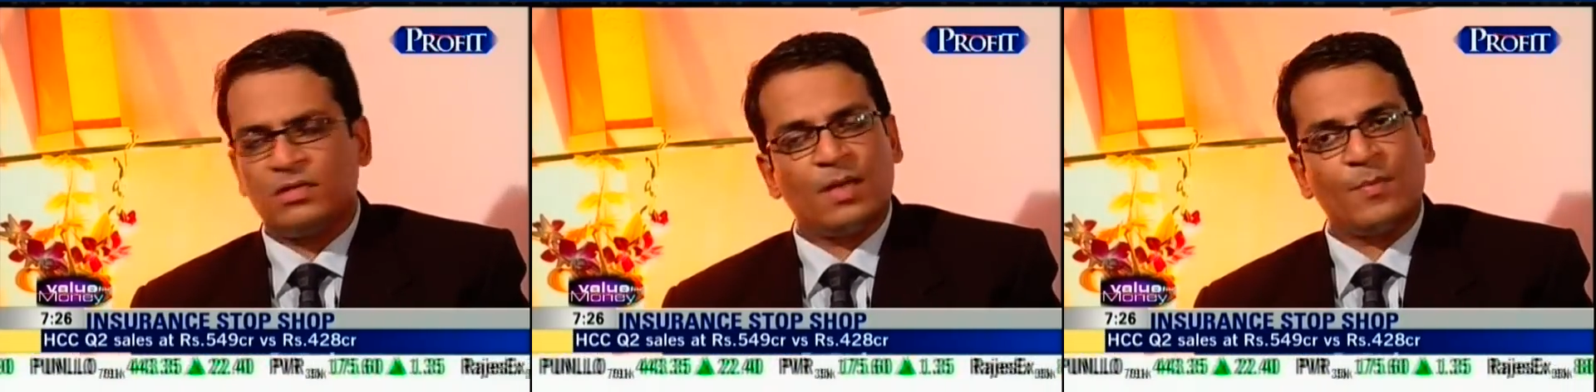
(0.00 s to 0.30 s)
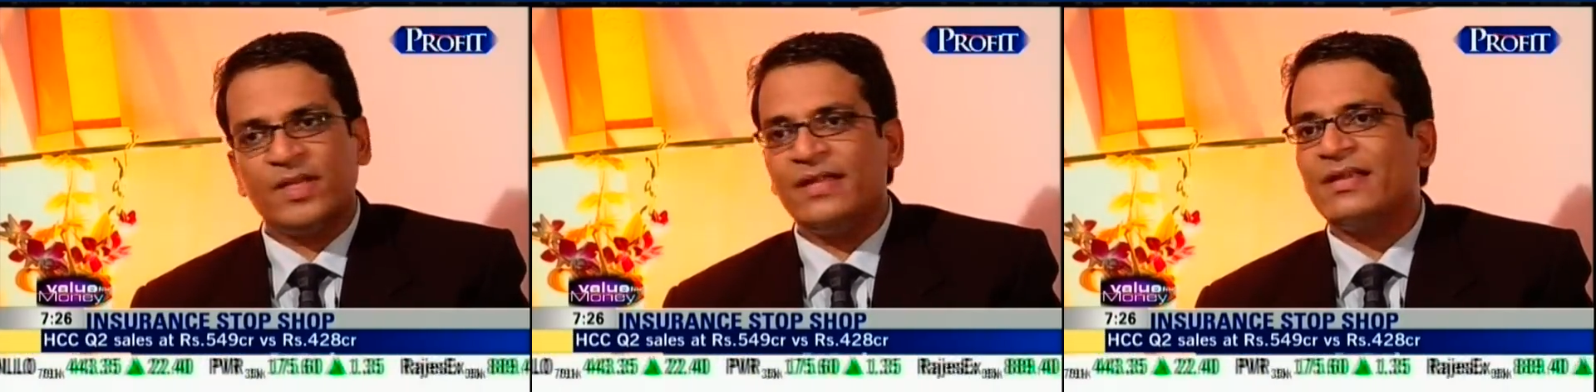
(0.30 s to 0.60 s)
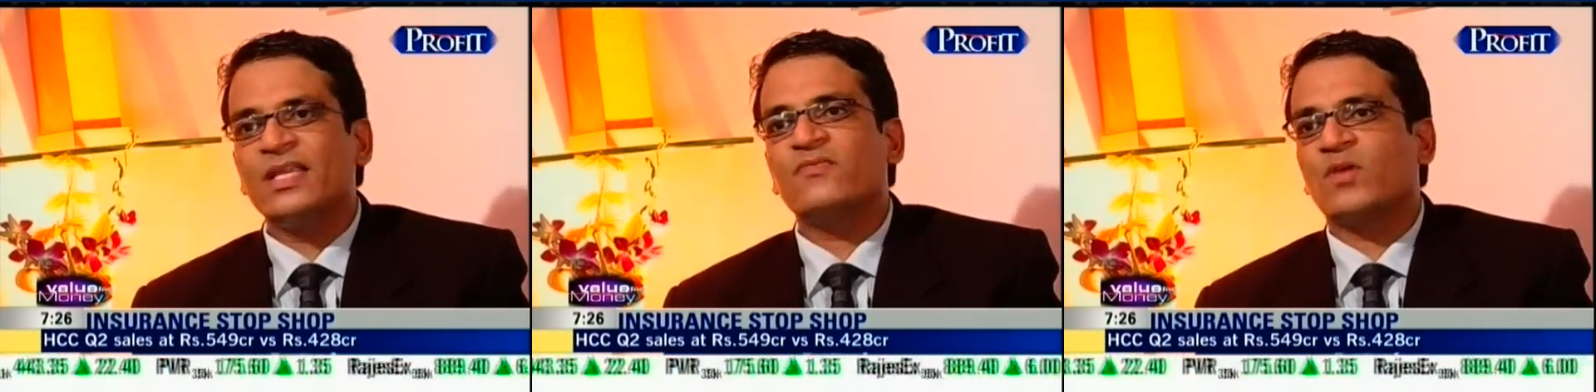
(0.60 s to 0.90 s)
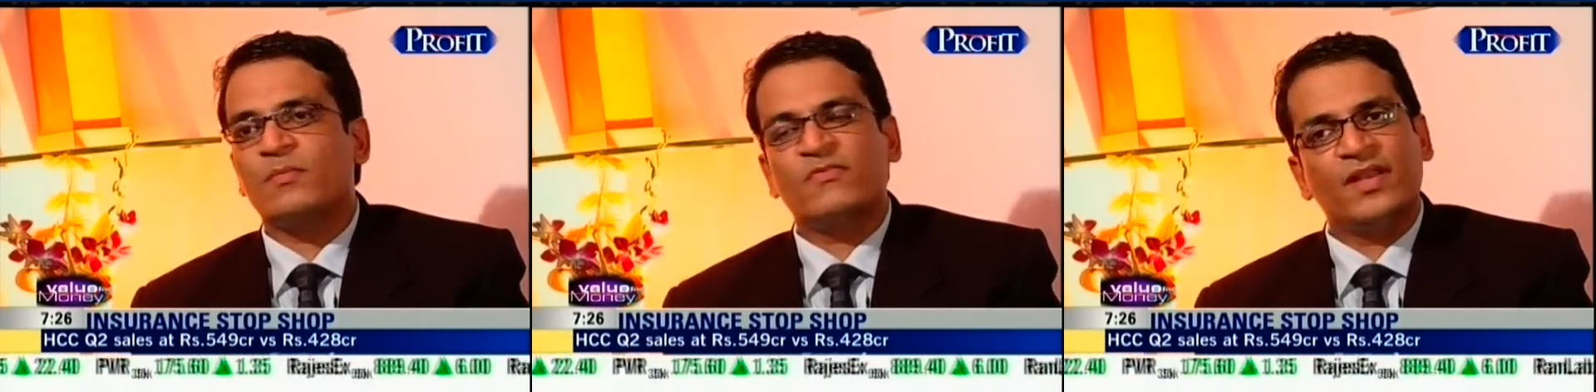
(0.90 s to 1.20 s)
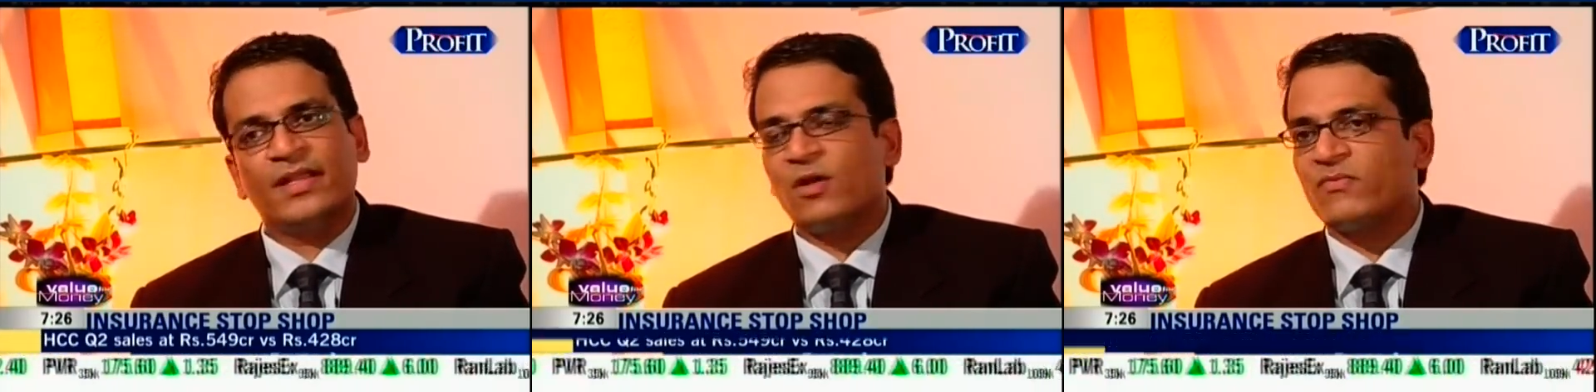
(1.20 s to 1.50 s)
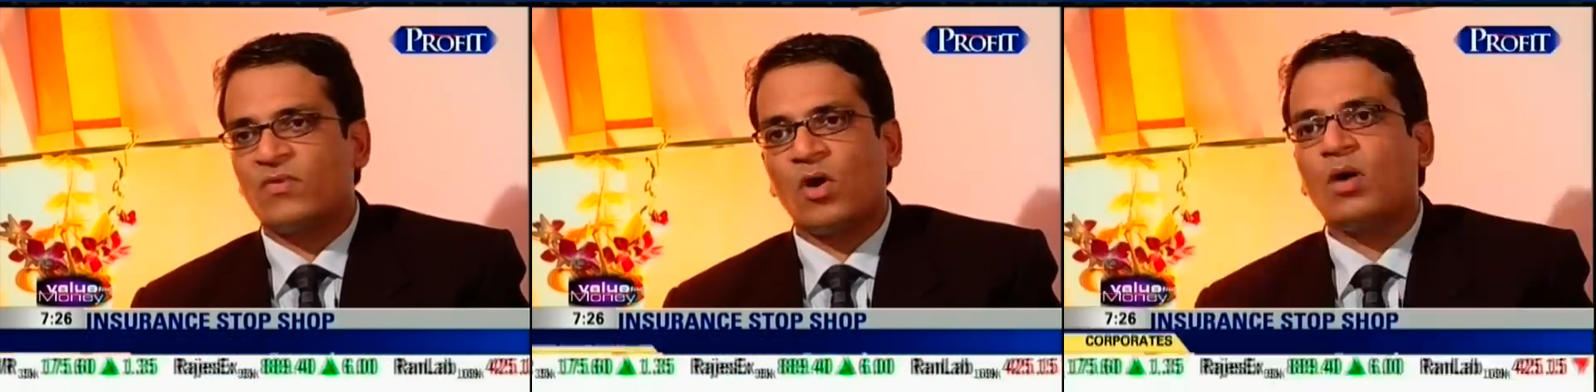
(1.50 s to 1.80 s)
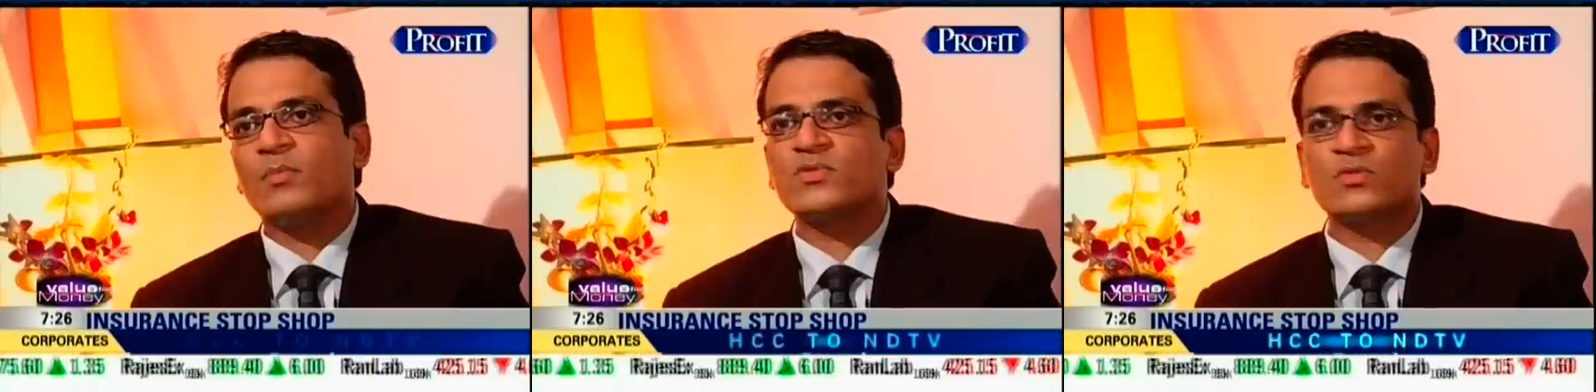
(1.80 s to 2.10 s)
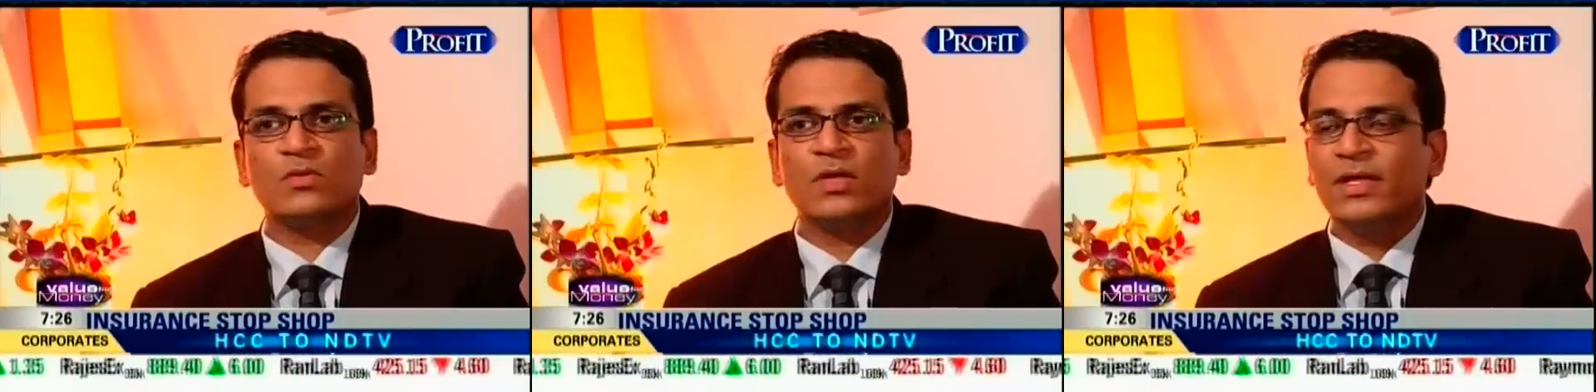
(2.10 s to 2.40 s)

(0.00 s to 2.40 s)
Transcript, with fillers: completely from filling of forms to